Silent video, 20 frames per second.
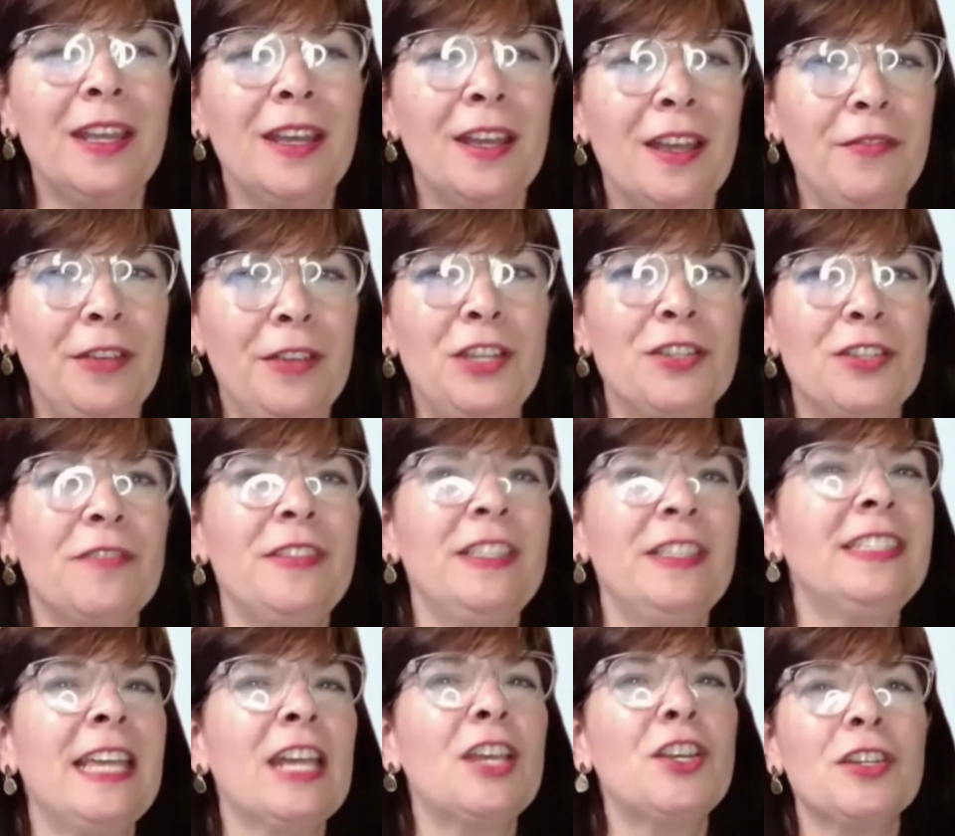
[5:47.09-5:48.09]
of each of these
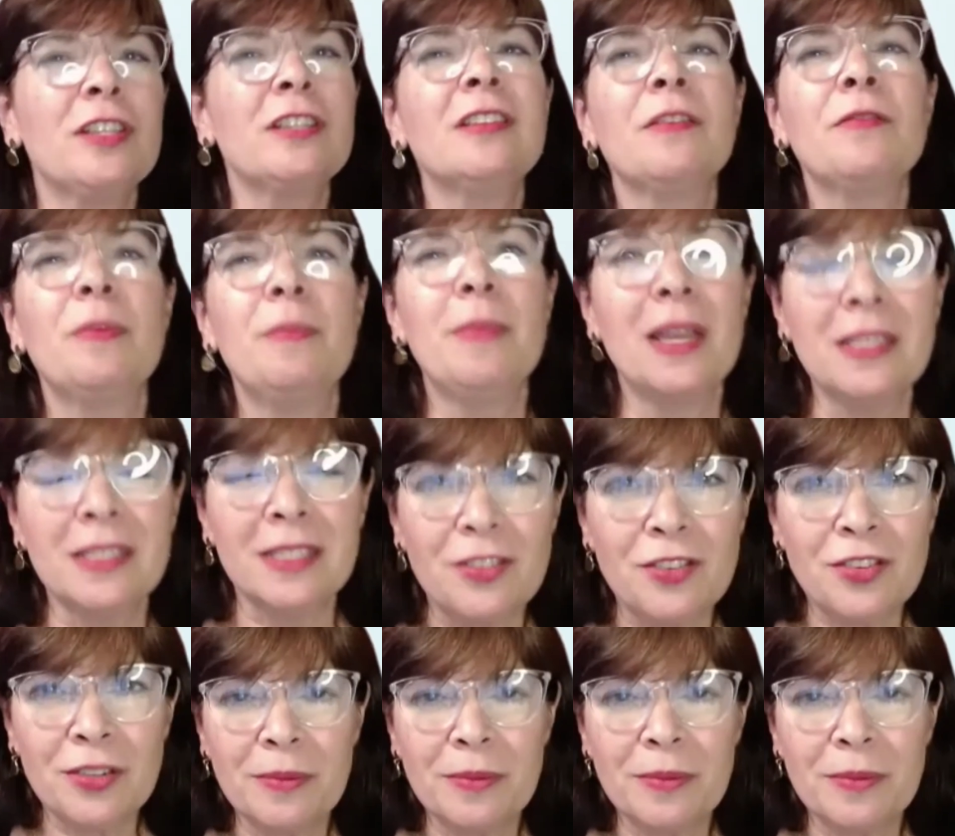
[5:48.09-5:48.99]
sections of a message.